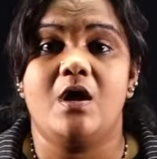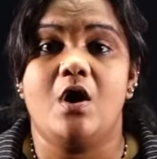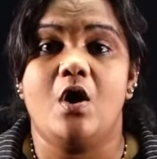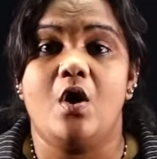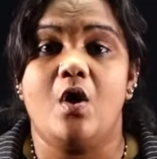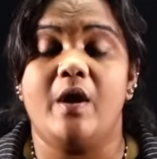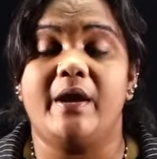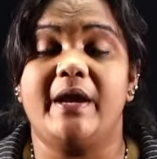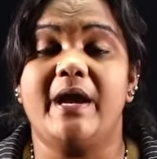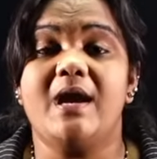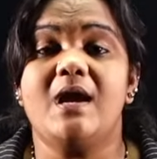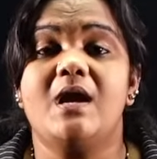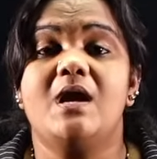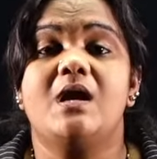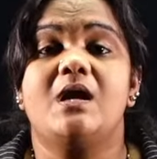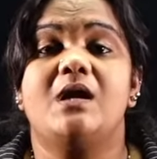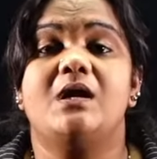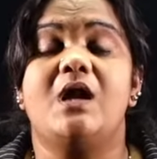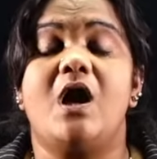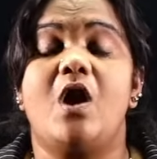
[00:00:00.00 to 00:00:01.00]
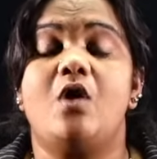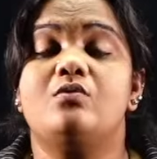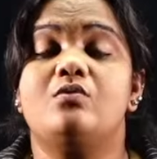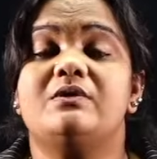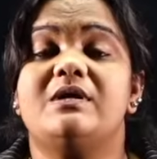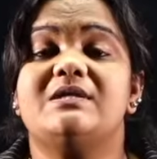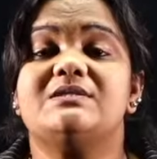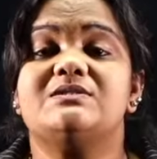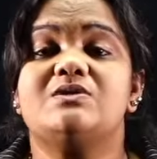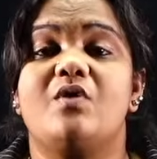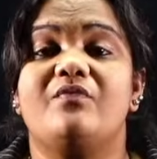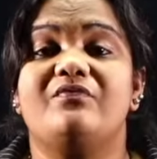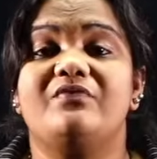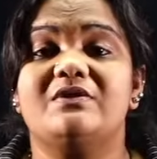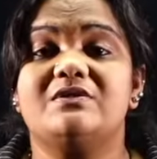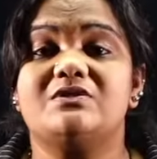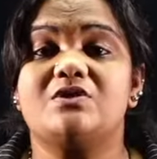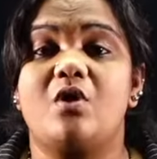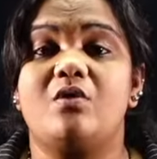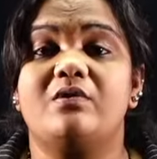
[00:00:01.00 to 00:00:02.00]
Okay. Loudness of a
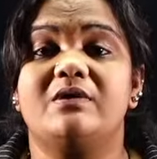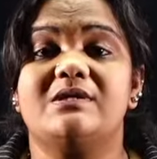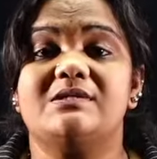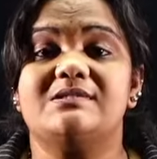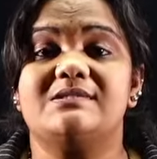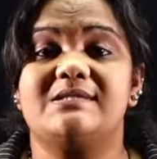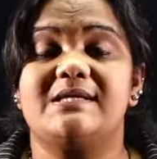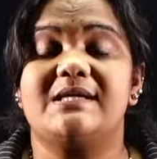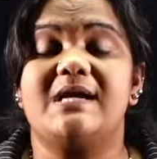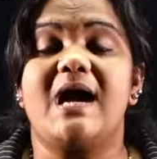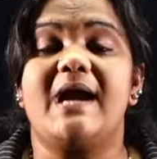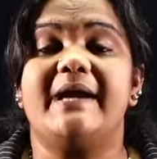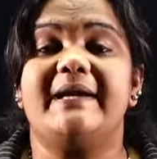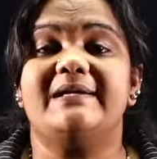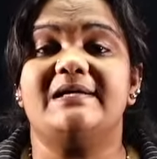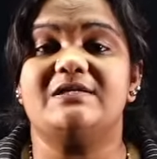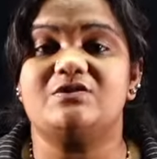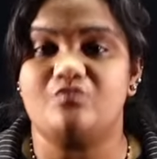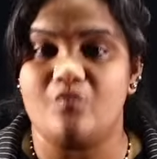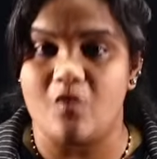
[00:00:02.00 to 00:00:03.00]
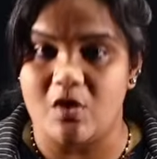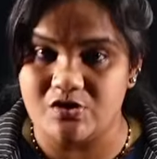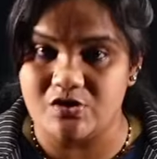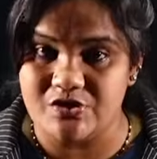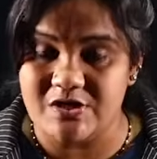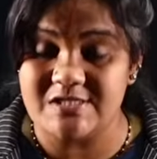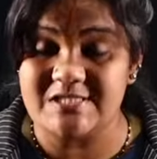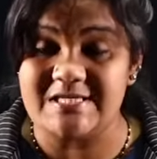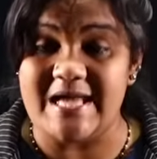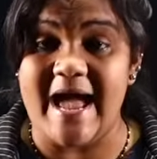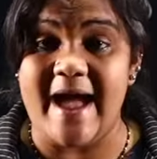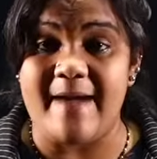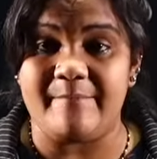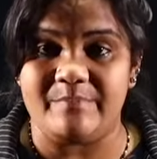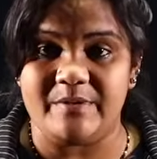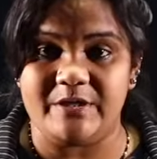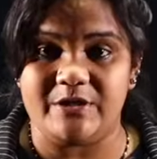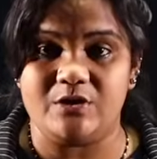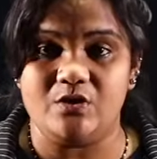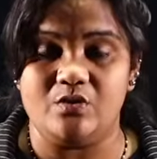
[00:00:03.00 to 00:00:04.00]
sound is regarded as what, students?
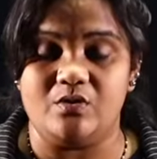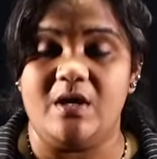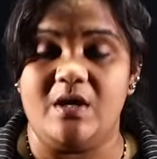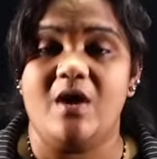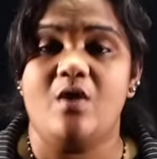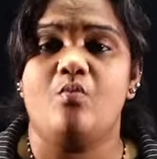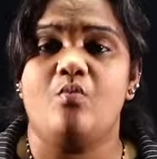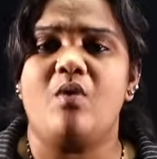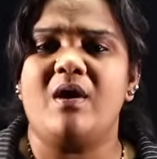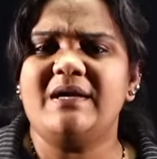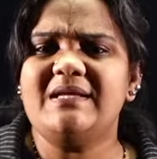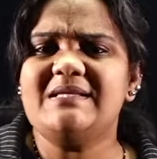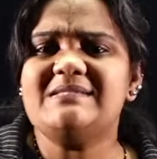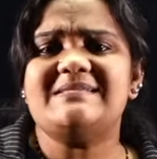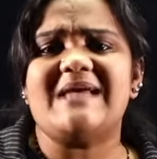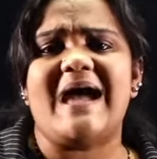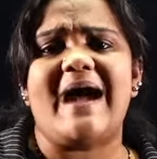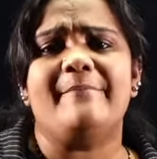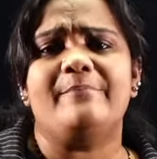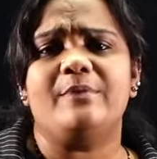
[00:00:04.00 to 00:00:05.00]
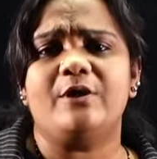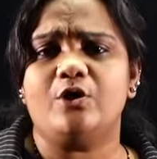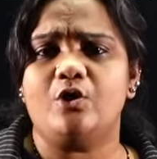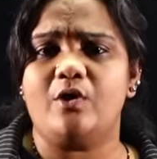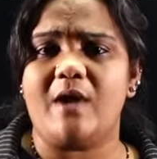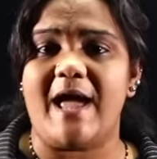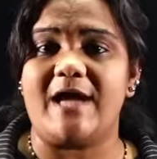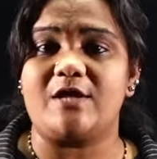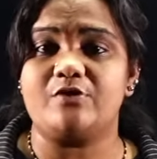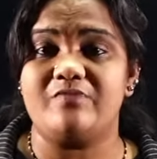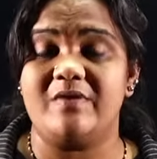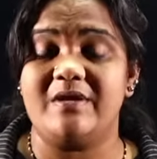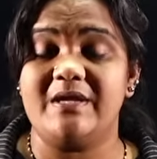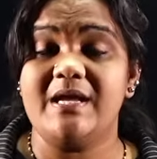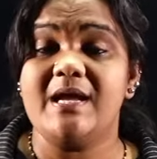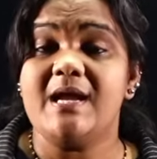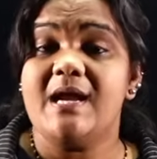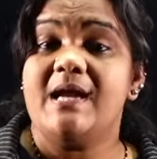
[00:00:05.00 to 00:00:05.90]
Amplitude. What is amplitude actually?